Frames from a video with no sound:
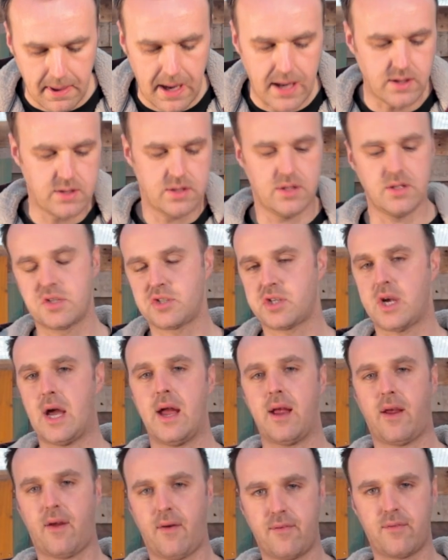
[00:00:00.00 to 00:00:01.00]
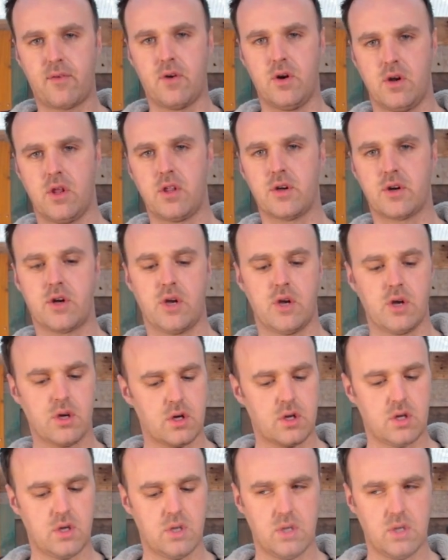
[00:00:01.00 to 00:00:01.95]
back to the shack for another cook,